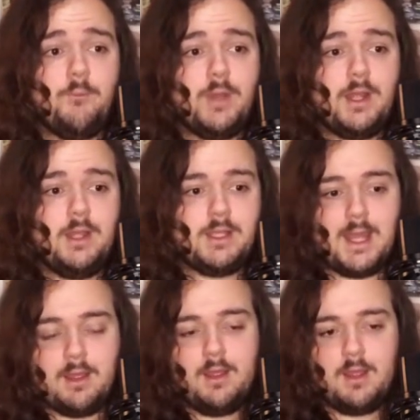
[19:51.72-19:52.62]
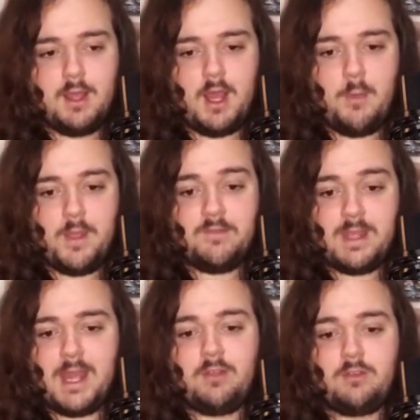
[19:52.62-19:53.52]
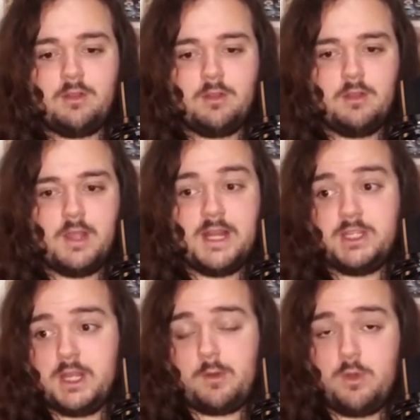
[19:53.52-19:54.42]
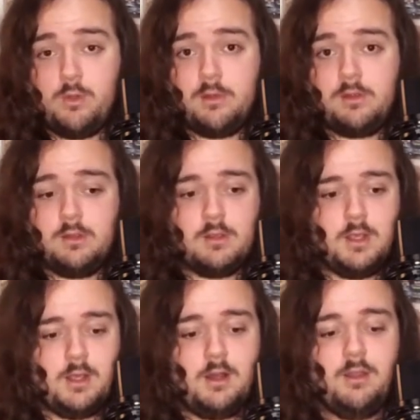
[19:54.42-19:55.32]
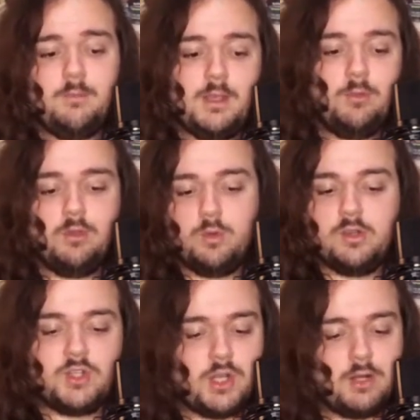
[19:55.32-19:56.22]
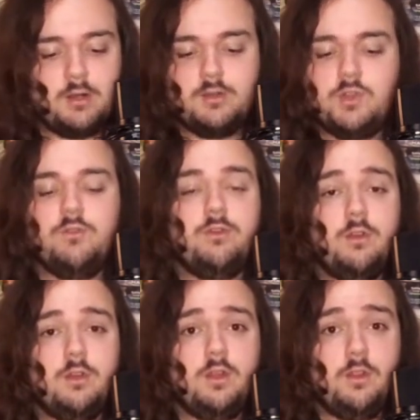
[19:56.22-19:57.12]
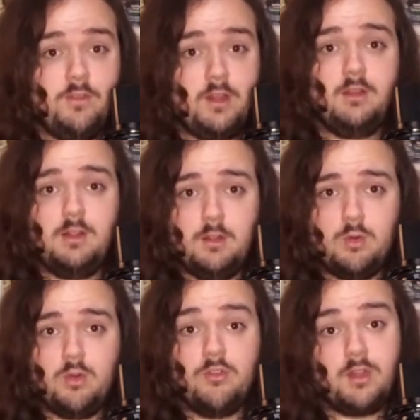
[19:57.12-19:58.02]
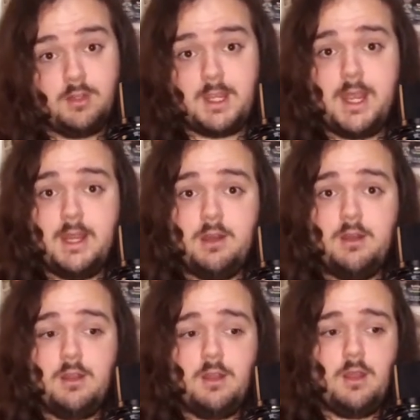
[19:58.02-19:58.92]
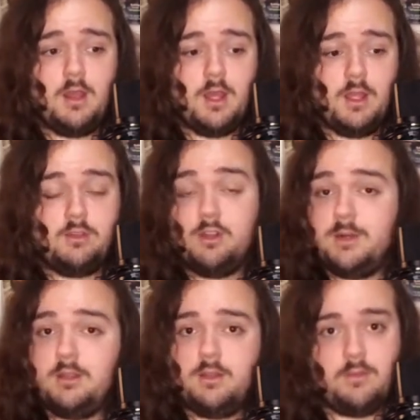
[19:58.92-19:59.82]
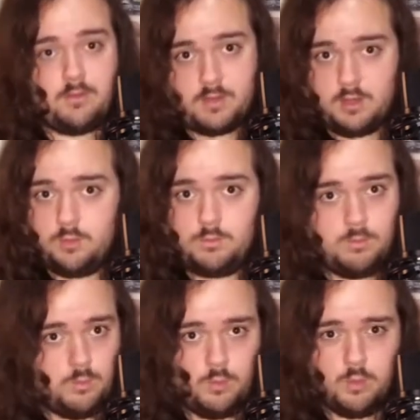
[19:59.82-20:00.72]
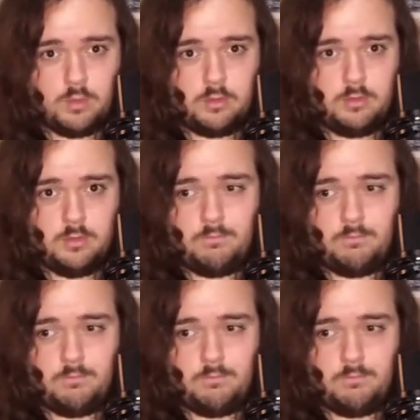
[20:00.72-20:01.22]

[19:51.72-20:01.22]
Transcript: But uh, yeah, um, if you ask Eiji Aonuma and all the people who are in charge of Zelda lore, Zelda canon, uh, Termina is its own world.